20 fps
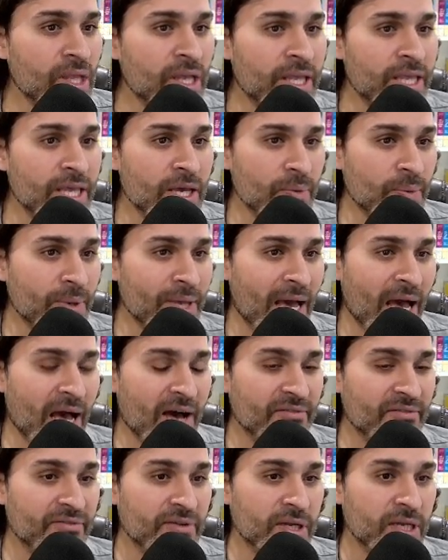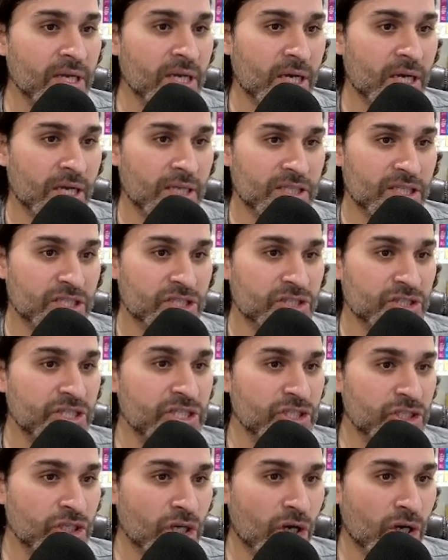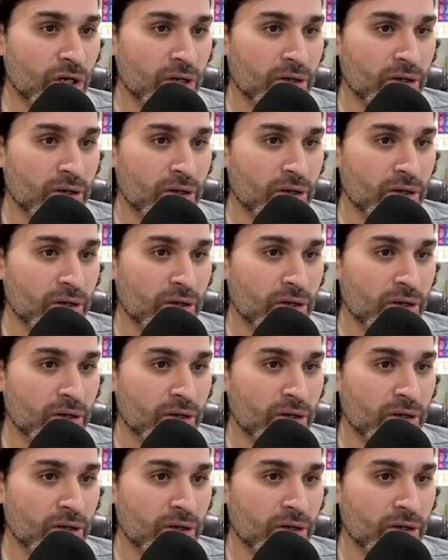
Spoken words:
Here we have the screenshot